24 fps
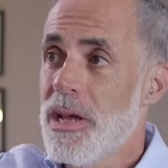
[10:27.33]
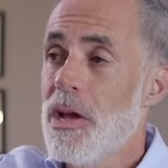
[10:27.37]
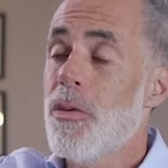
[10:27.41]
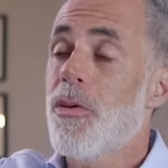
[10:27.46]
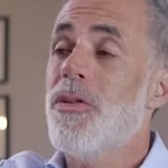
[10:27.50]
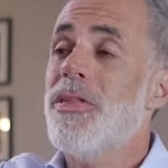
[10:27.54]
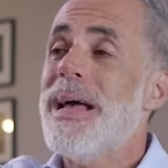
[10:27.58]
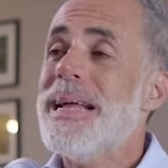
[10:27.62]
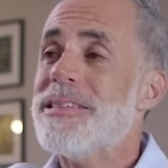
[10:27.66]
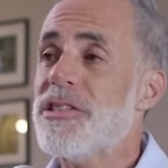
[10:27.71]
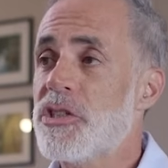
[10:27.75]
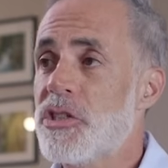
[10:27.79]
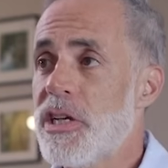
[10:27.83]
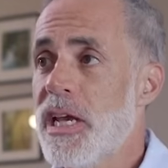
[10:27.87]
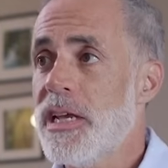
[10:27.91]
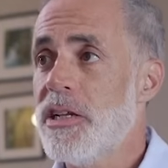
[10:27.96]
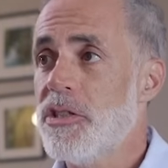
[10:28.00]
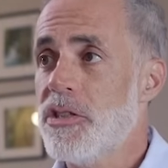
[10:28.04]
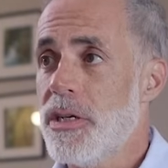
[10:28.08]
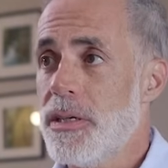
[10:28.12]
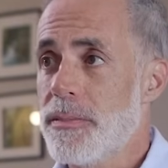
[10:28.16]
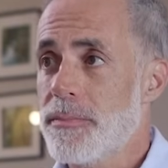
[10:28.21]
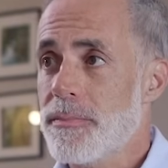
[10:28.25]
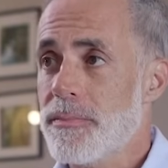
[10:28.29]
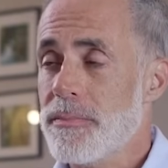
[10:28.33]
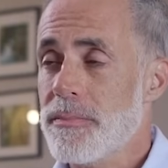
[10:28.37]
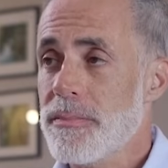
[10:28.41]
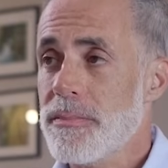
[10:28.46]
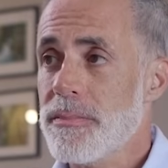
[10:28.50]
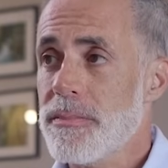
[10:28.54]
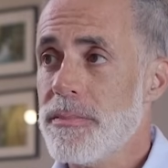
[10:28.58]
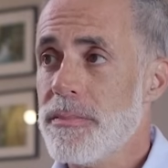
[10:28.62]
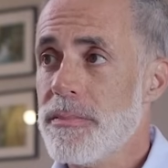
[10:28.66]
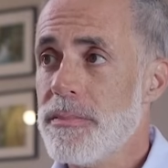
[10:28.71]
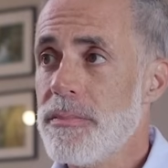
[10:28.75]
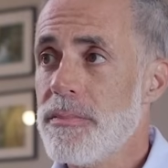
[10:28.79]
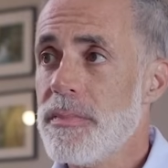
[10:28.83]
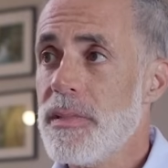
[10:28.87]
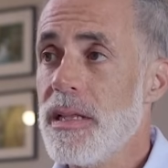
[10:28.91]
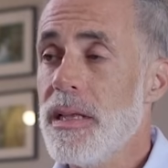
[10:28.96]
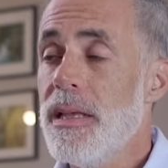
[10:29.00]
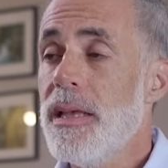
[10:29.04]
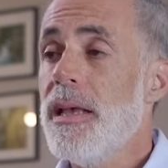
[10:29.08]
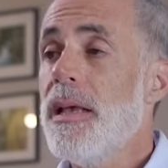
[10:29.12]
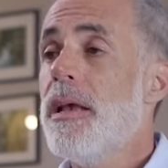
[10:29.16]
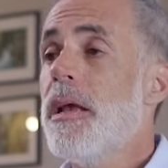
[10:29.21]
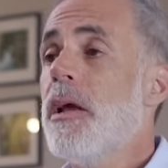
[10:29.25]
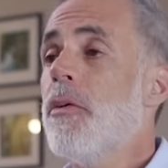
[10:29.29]
Well, that's changing.
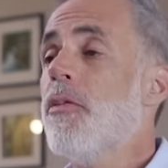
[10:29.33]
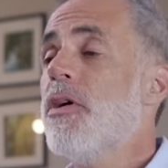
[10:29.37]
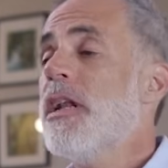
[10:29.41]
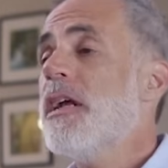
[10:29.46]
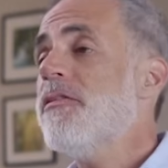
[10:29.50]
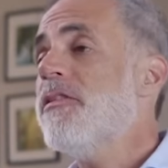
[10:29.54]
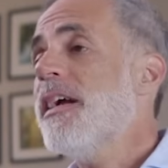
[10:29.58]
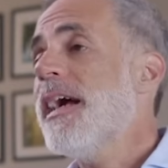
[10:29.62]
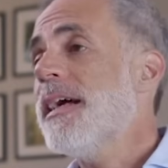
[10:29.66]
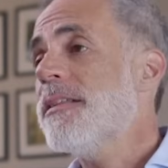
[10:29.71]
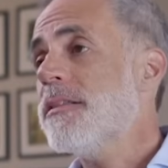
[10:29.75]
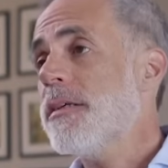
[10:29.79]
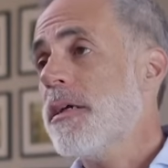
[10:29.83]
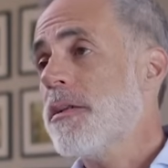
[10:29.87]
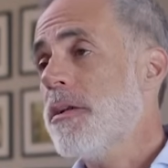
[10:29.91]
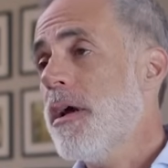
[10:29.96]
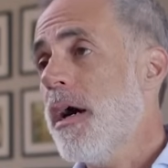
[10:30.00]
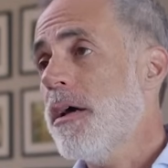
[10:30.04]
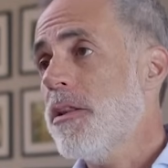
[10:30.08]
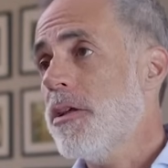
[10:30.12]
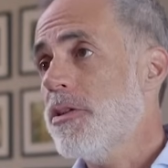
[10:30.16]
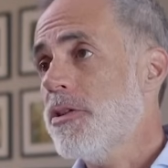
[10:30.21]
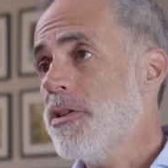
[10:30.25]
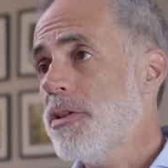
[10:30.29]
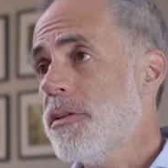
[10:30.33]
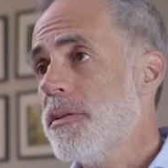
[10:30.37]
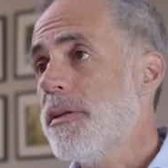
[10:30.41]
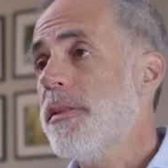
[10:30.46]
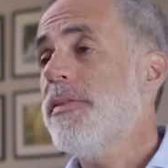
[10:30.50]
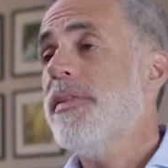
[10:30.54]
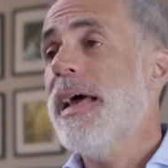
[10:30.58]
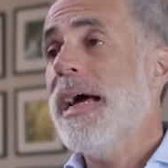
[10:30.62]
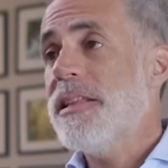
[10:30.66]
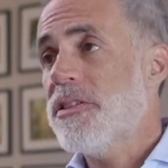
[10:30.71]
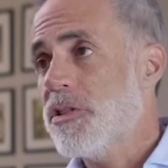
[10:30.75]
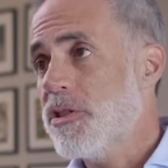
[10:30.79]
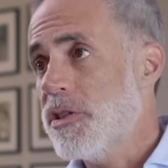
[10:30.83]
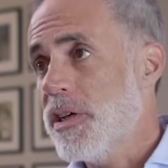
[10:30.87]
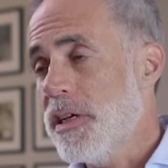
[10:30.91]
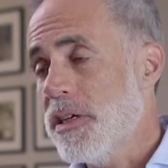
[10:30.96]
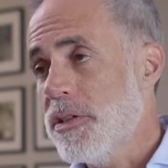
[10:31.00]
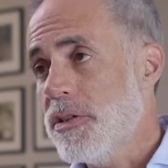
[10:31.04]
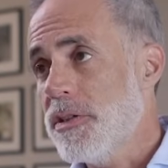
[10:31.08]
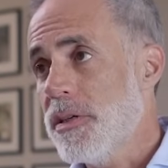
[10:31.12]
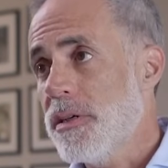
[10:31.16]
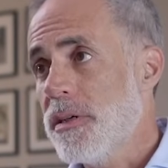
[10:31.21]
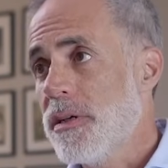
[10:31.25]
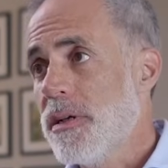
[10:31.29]
We never had technology. That's
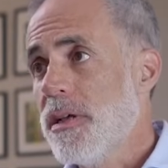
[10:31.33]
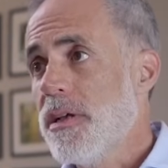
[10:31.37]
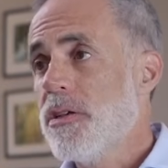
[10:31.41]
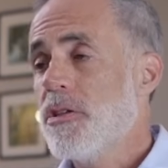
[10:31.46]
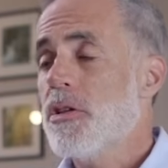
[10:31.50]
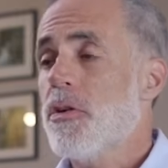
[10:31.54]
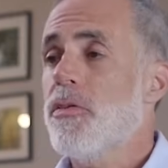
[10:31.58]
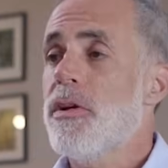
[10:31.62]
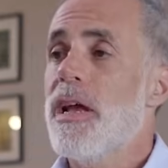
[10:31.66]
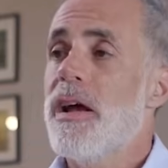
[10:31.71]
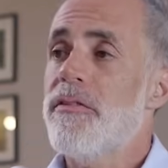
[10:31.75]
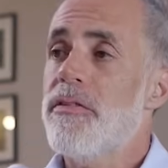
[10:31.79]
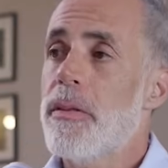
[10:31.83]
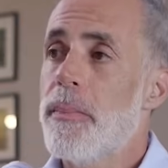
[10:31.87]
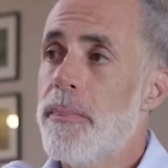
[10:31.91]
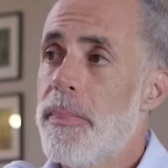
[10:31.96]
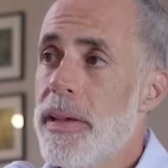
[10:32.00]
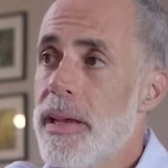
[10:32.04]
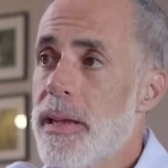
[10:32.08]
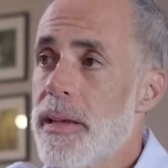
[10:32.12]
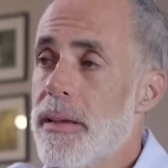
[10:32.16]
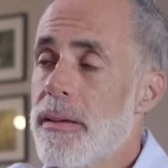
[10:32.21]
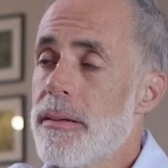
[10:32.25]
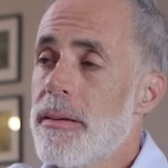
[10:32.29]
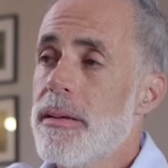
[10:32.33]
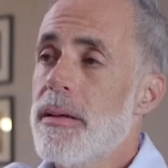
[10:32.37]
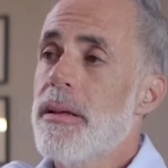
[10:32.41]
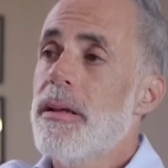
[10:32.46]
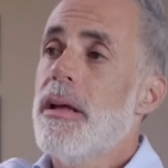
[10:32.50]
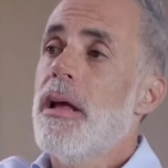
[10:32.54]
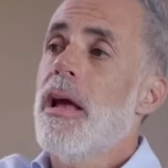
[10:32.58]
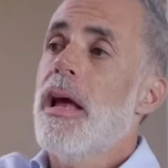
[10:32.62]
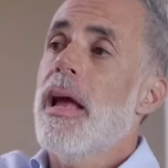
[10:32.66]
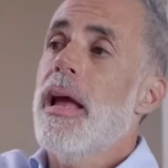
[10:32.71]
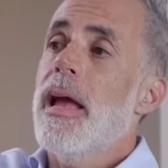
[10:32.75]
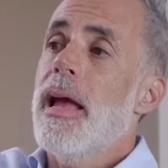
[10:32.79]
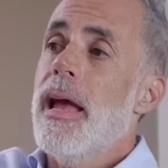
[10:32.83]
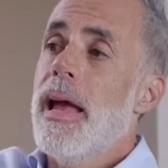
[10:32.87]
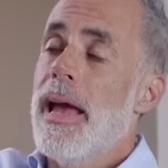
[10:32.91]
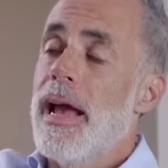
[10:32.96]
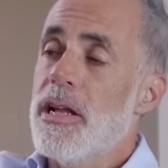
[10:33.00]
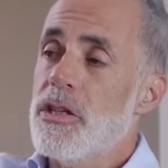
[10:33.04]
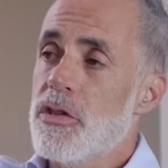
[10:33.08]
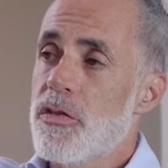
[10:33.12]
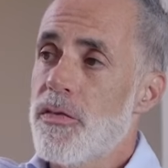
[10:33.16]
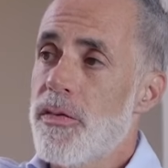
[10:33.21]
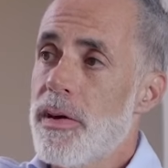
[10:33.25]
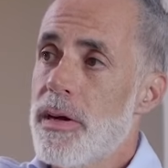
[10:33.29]
changing. So we have the big
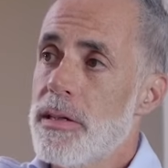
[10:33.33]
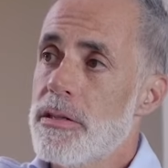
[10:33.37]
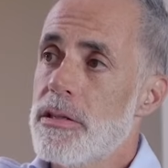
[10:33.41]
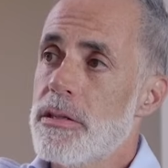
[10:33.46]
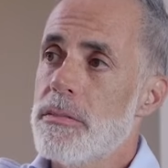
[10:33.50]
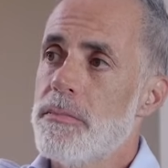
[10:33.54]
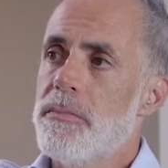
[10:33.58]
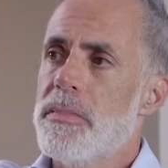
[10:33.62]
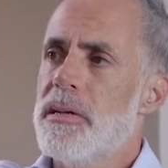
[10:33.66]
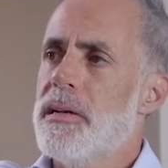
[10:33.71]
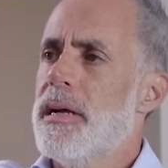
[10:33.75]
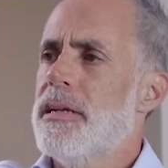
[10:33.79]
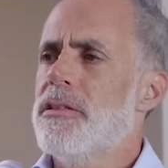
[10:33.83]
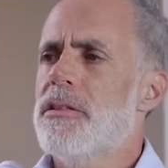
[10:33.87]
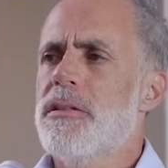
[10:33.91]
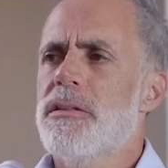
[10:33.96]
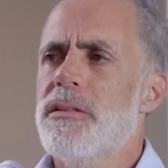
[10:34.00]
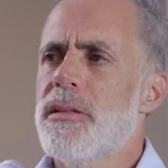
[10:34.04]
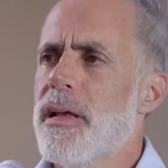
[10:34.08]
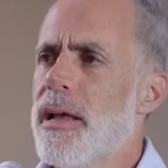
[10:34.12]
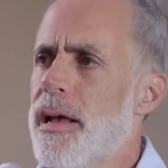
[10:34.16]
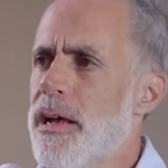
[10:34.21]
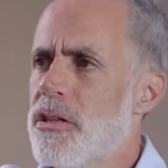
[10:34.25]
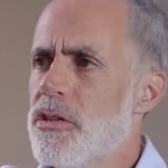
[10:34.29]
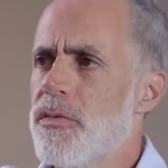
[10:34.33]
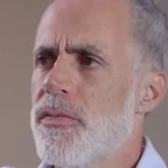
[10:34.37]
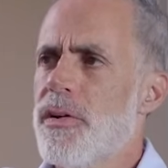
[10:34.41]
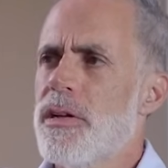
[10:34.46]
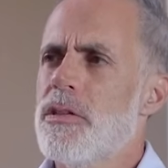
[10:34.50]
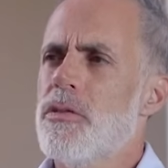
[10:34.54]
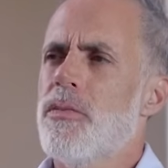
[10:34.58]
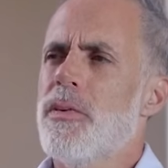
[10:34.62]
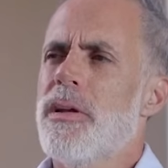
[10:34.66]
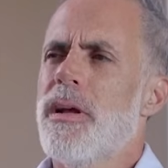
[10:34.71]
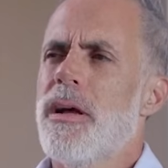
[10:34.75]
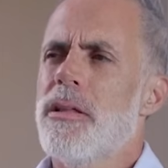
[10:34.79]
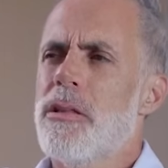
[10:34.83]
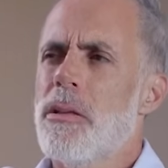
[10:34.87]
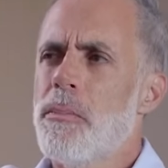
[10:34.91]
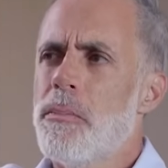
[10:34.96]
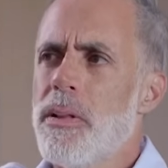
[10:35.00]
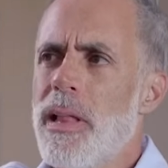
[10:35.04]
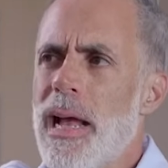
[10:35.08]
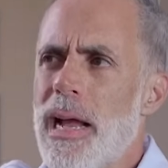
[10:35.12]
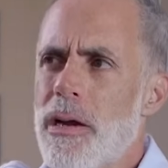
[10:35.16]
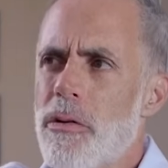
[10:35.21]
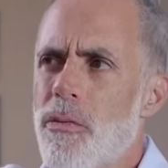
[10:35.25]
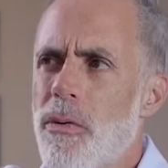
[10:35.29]
hedge funds, but not just the hedge funds. We got the
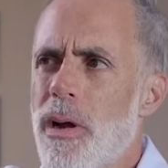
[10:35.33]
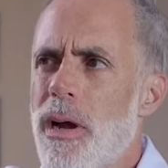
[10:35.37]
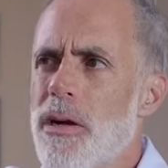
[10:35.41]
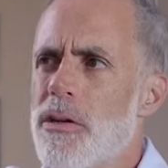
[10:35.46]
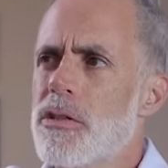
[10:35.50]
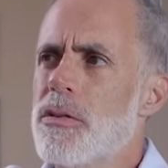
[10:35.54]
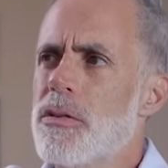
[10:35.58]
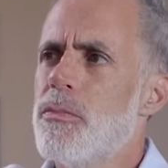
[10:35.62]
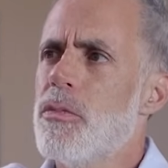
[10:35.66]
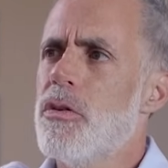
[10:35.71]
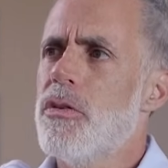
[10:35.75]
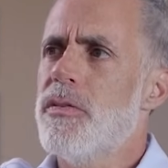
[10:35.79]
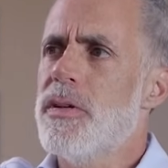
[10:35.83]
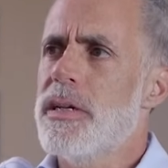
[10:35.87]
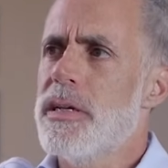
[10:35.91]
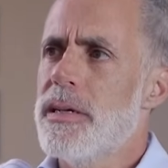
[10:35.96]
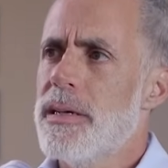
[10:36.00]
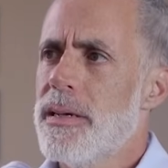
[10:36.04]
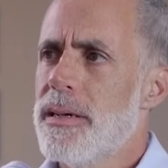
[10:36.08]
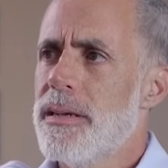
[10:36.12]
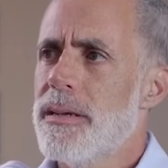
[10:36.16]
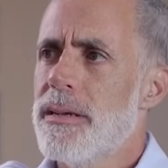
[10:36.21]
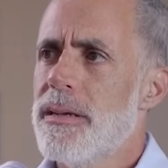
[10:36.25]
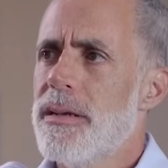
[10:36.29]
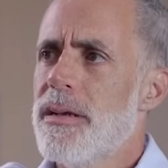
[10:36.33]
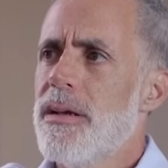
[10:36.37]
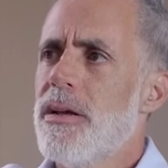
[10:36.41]
BlackRocks moving in.